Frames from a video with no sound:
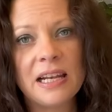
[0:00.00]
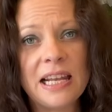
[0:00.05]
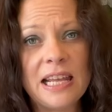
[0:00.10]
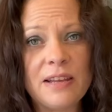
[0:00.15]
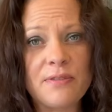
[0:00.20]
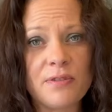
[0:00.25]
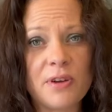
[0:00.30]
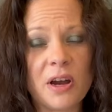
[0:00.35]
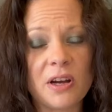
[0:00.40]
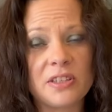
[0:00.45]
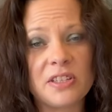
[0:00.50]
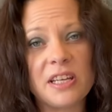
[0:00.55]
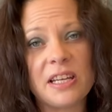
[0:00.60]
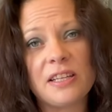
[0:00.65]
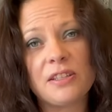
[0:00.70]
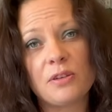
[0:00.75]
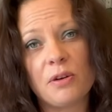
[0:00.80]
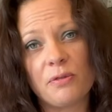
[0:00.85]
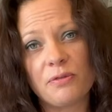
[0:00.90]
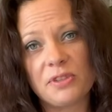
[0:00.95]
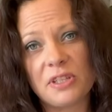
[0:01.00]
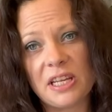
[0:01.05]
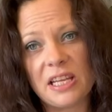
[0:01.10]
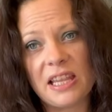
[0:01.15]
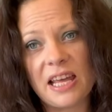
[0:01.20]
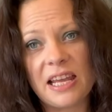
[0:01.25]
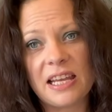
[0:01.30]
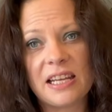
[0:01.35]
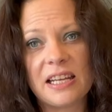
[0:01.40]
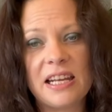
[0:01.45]
Leaf cuttings, obviously,
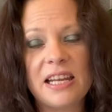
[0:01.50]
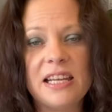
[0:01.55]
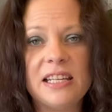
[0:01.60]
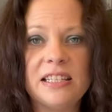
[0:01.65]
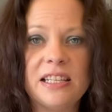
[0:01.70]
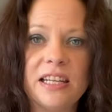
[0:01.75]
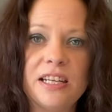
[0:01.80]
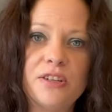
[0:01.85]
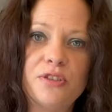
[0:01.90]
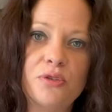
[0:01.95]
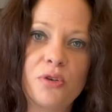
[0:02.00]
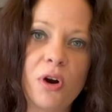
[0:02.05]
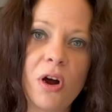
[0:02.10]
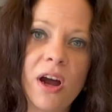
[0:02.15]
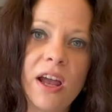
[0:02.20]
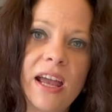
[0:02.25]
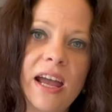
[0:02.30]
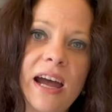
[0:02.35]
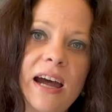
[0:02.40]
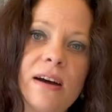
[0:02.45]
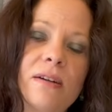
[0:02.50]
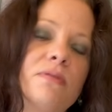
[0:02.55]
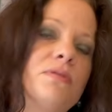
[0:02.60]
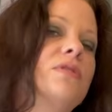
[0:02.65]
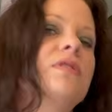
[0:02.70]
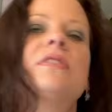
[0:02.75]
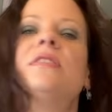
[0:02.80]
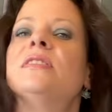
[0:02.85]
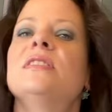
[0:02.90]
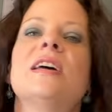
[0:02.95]
they can easily dry out
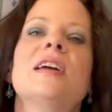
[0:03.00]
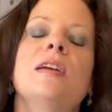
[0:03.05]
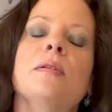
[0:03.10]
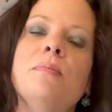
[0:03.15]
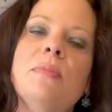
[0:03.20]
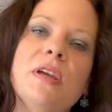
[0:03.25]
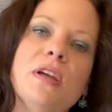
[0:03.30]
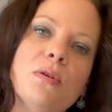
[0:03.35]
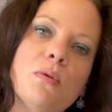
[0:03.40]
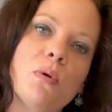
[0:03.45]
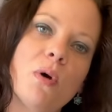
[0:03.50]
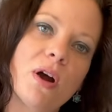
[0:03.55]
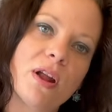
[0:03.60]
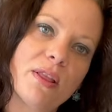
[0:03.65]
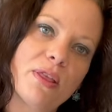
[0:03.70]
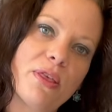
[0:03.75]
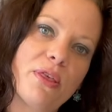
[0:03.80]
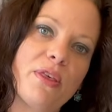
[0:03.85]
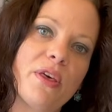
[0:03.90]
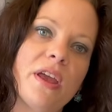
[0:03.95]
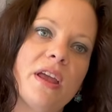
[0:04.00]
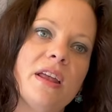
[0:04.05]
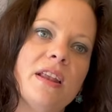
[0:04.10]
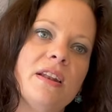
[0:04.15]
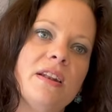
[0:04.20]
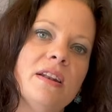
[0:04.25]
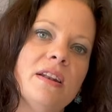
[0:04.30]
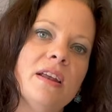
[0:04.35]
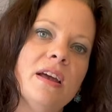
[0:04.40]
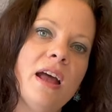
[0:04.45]
because they can be quite
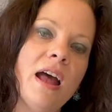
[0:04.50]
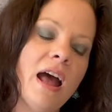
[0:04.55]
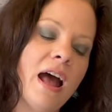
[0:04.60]
thin,